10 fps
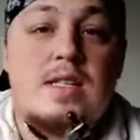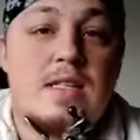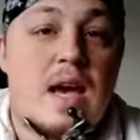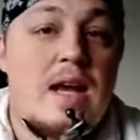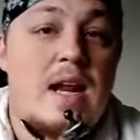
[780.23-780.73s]

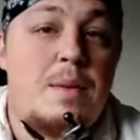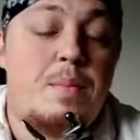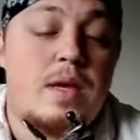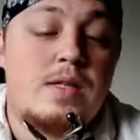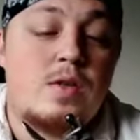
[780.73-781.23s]
design a
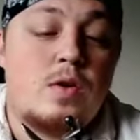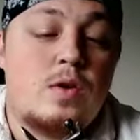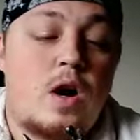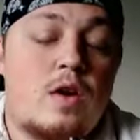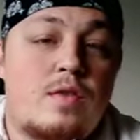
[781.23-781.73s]

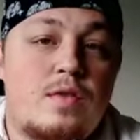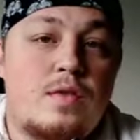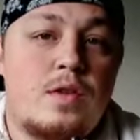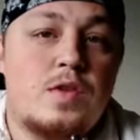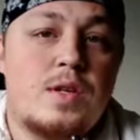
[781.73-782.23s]
pistol off
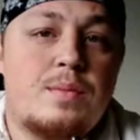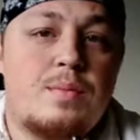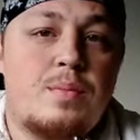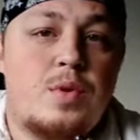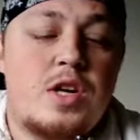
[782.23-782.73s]

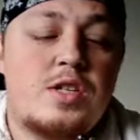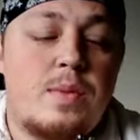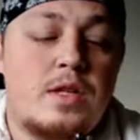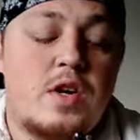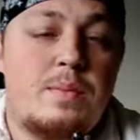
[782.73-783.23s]
using British
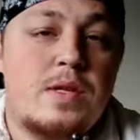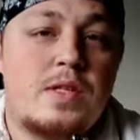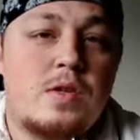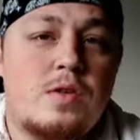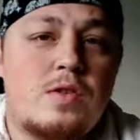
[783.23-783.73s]
military
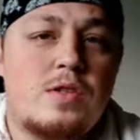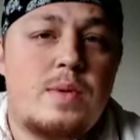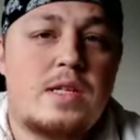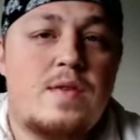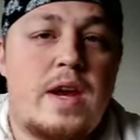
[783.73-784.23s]
pistol
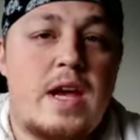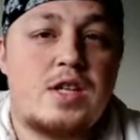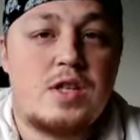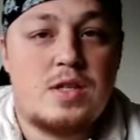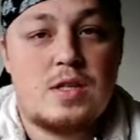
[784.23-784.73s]

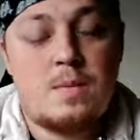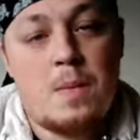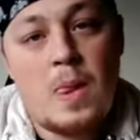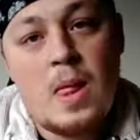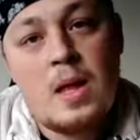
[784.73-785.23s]
specifications,
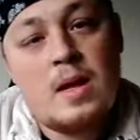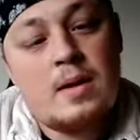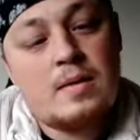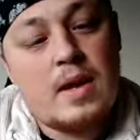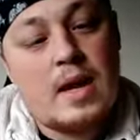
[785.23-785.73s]

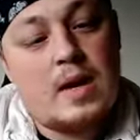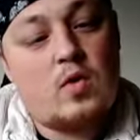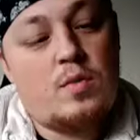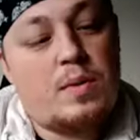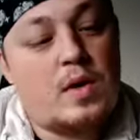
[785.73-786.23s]
and
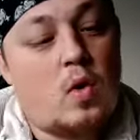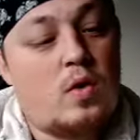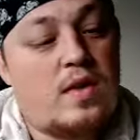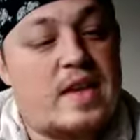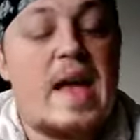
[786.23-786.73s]
it would be
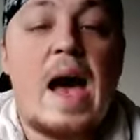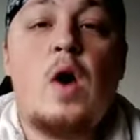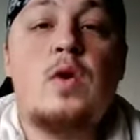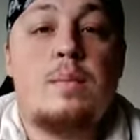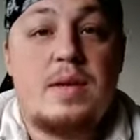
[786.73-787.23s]
called the
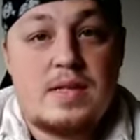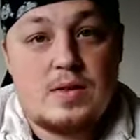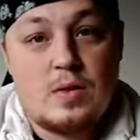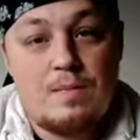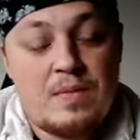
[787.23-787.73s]
Howdah
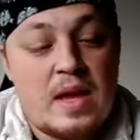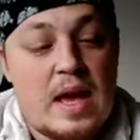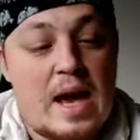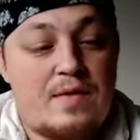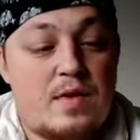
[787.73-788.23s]
pistol,
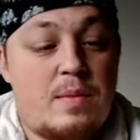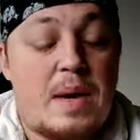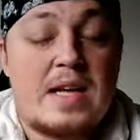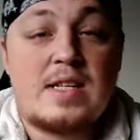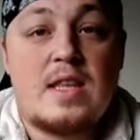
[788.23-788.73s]
after the
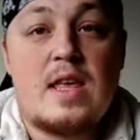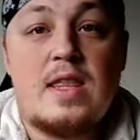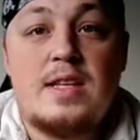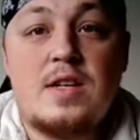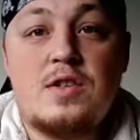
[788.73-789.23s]
basket
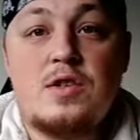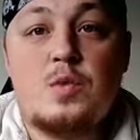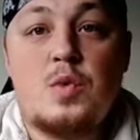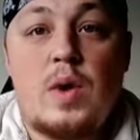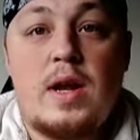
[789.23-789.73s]
that these
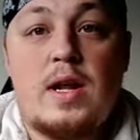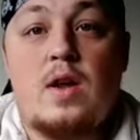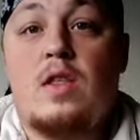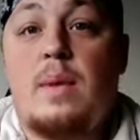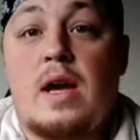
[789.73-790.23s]
hunters would ride
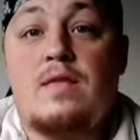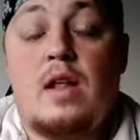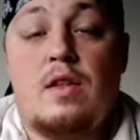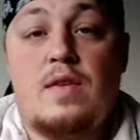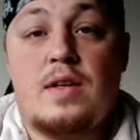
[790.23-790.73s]
in on the back of
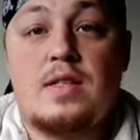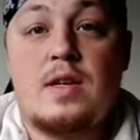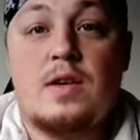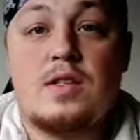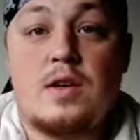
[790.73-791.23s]
elephants.
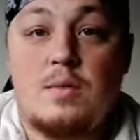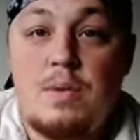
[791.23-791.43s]
Here's a